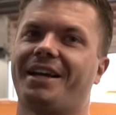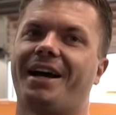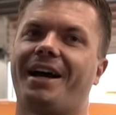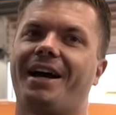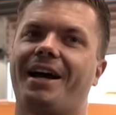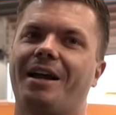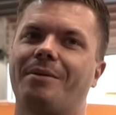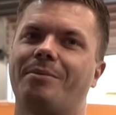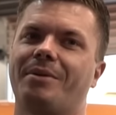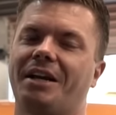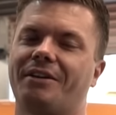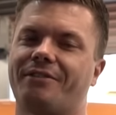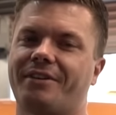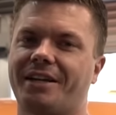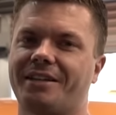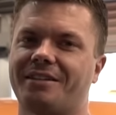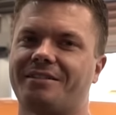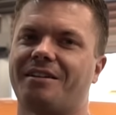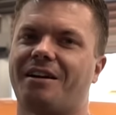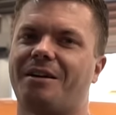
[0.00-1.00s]
hard, but every
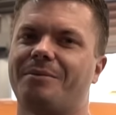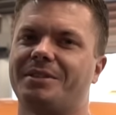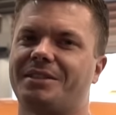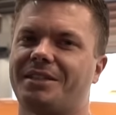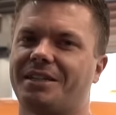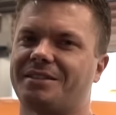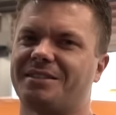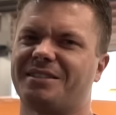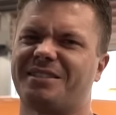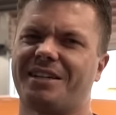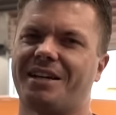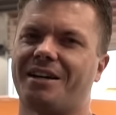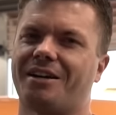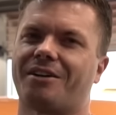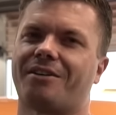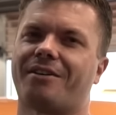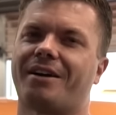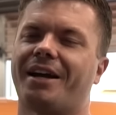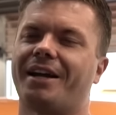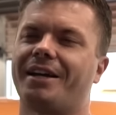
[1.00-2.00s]
other time it doesn't
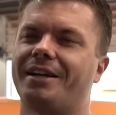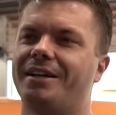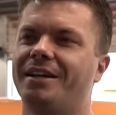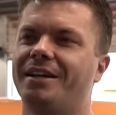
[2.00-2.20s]
sound great.